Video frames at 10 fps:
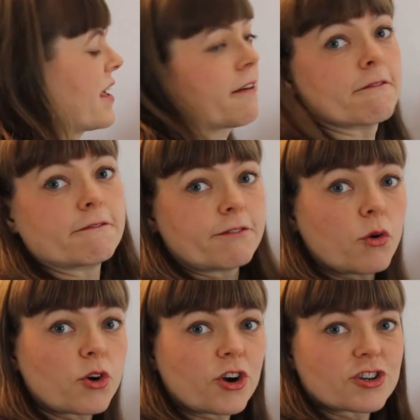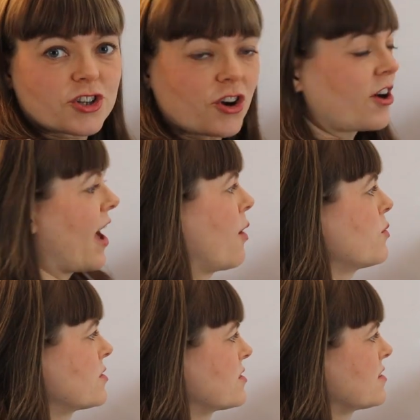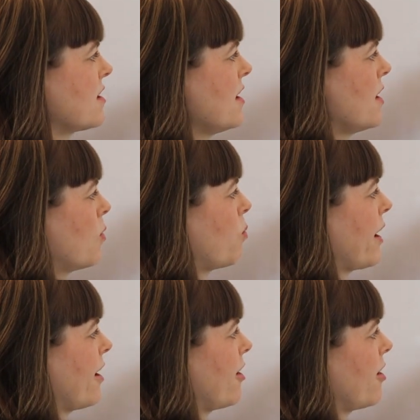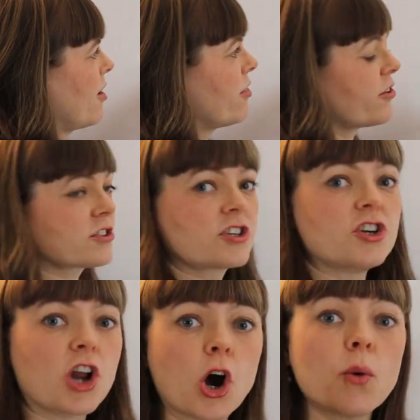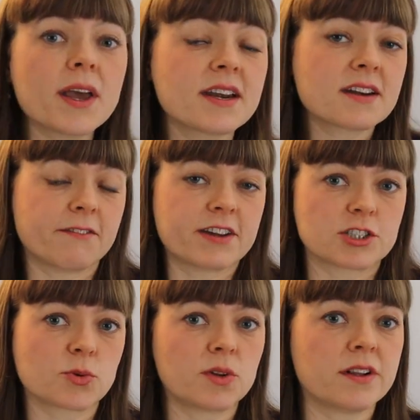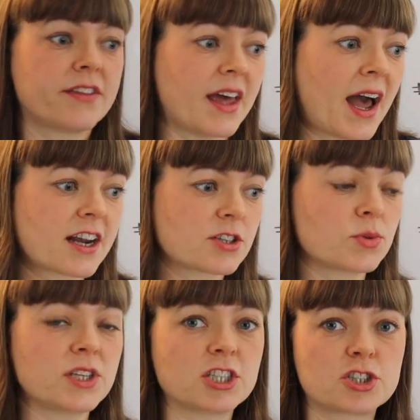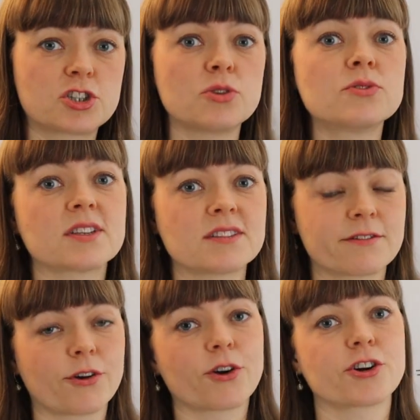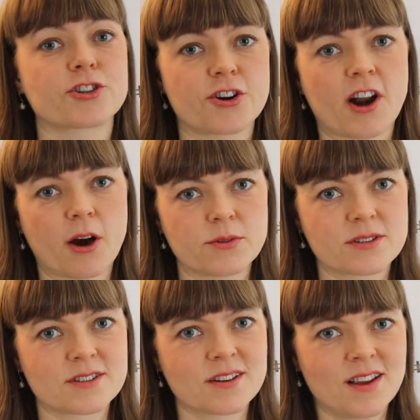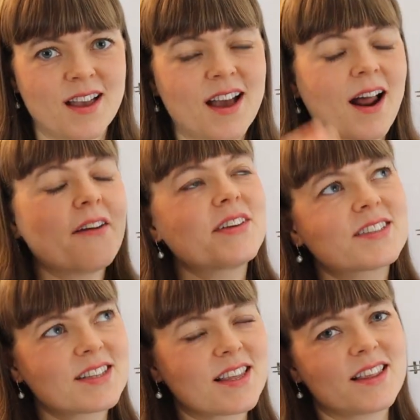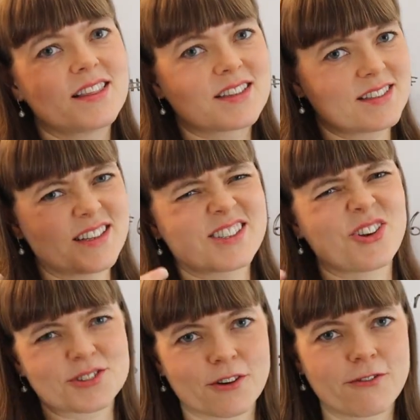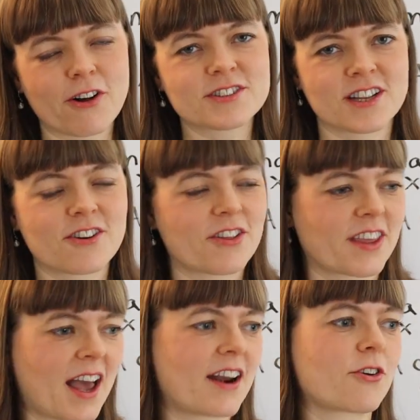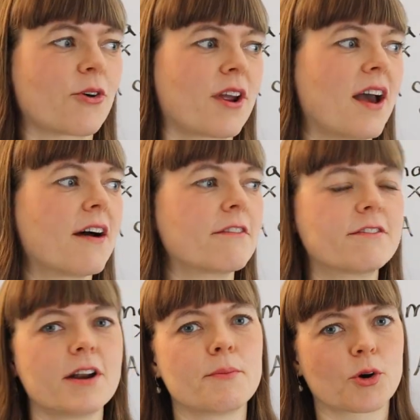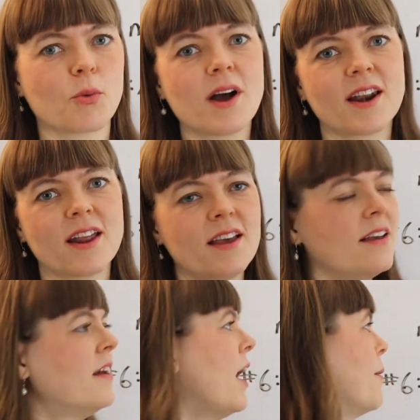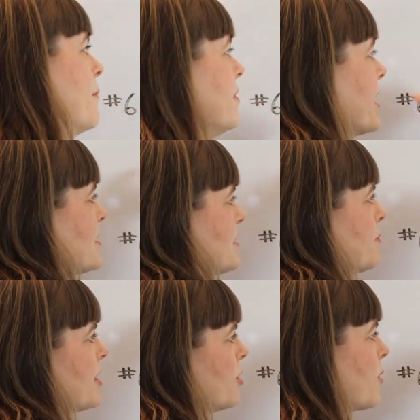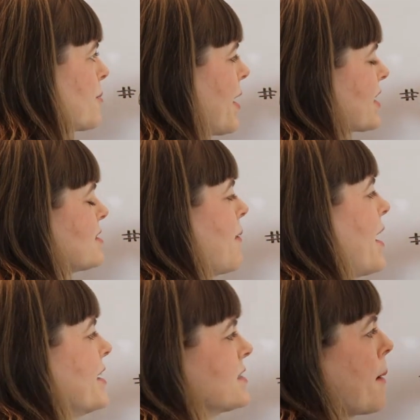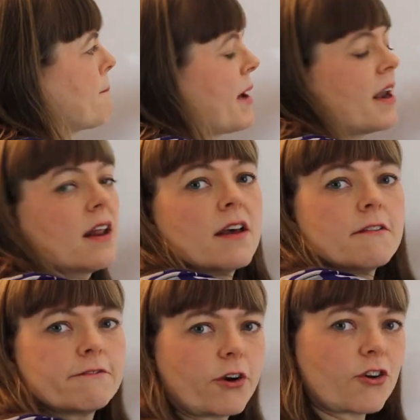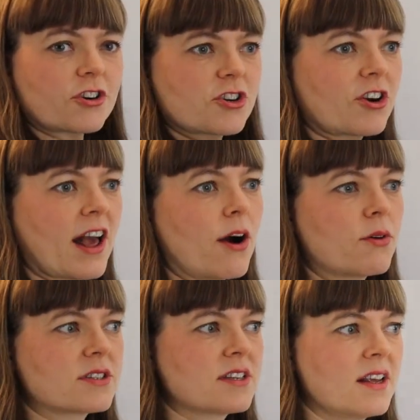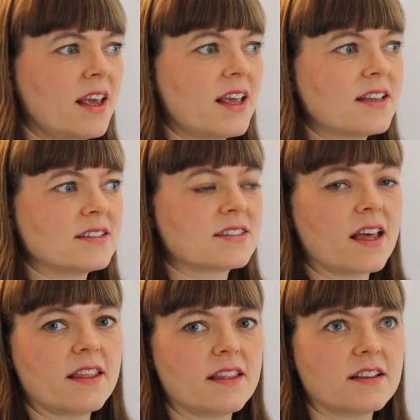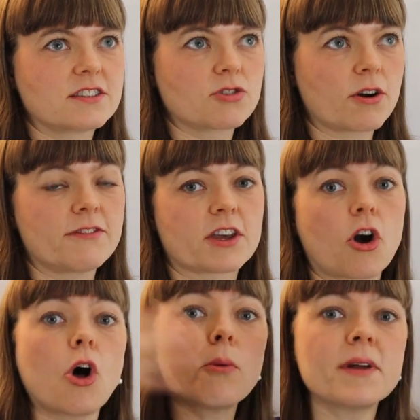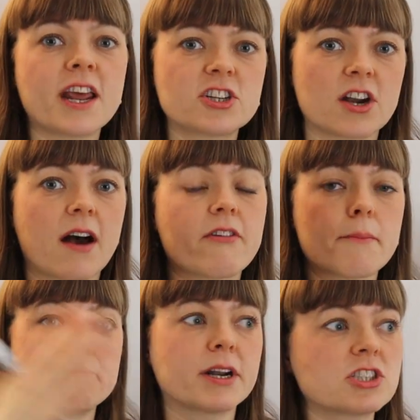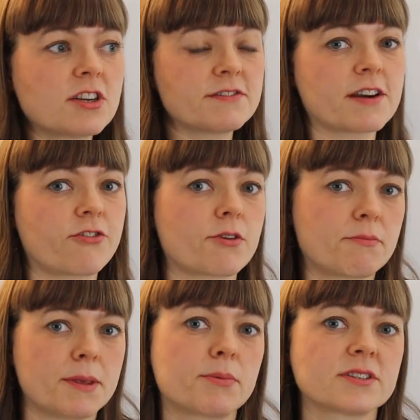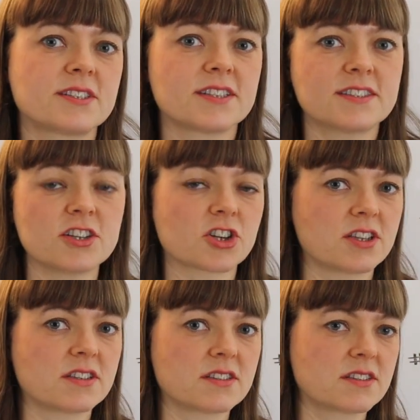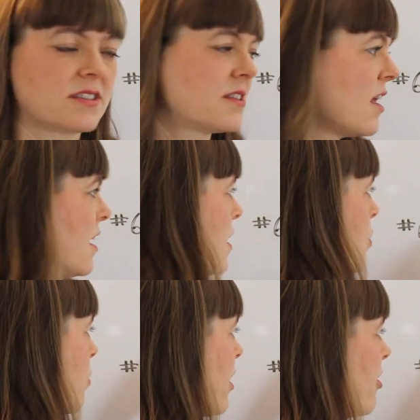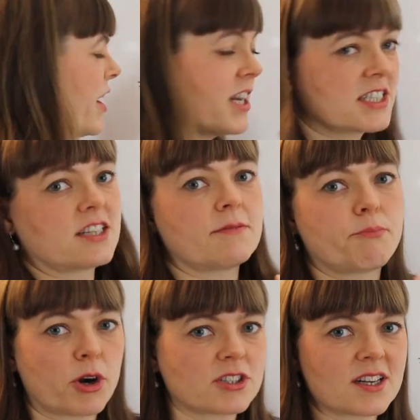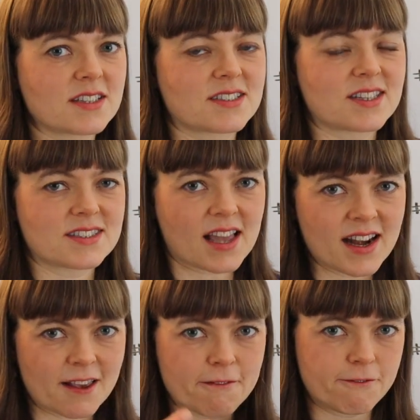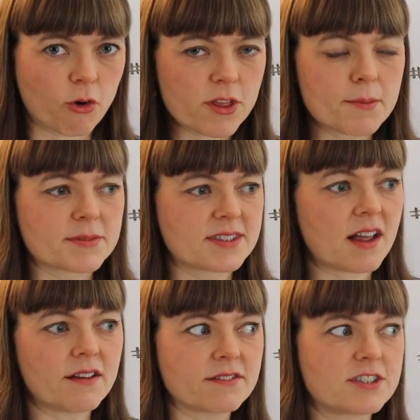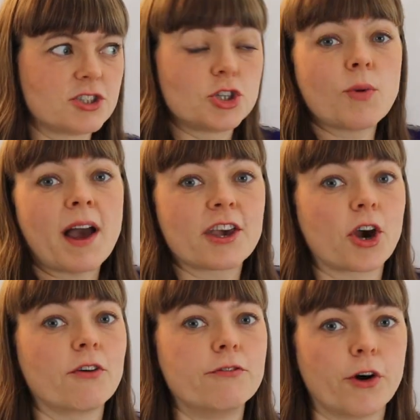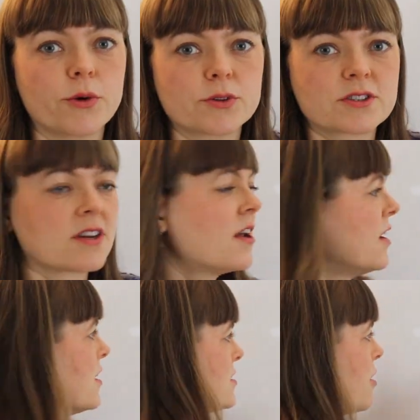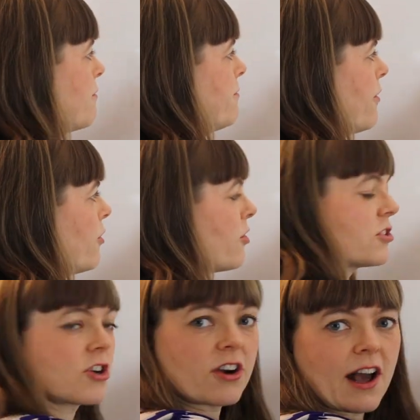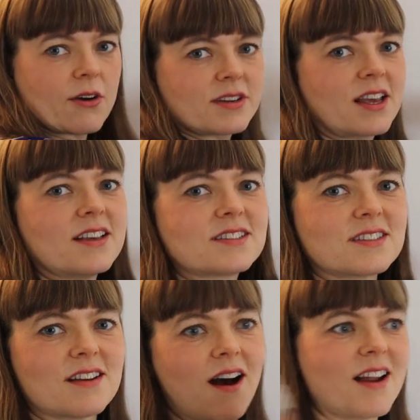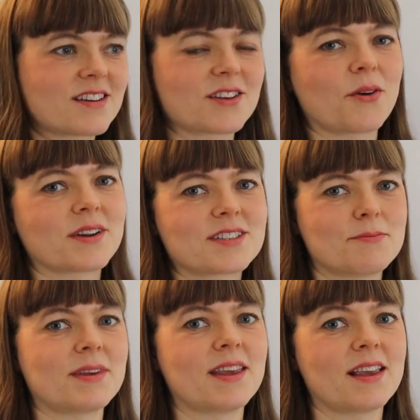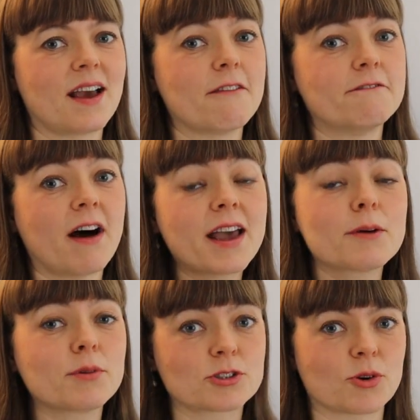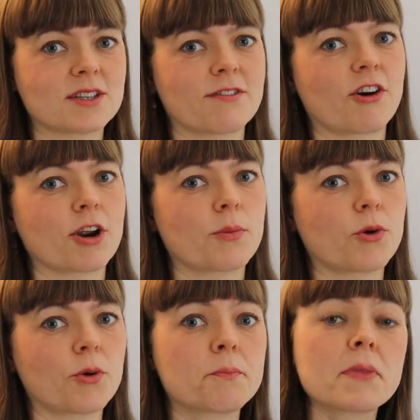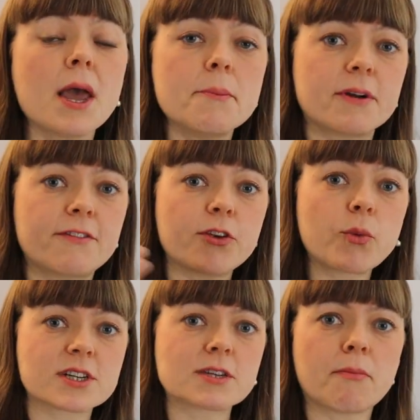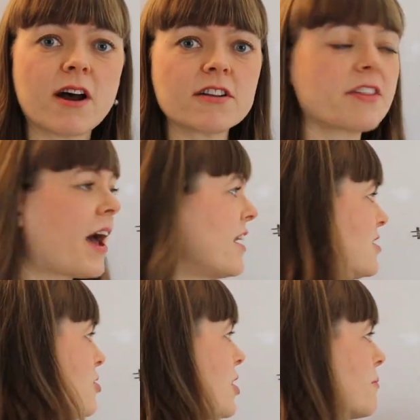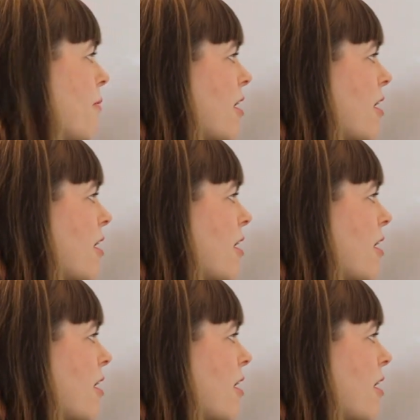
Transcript: like voter turnout where there's no individual that actually chooses voter turnout. And obviously, this, this also falls under the category of number one, um, that's something you want to maximize, but voter turnout is sort of the culmination of a bunch of different people's decisions, where each person is deciding for themselves, do I go vote? So voter turnout is not going to be a viable choice variable, but if you want to model that, you can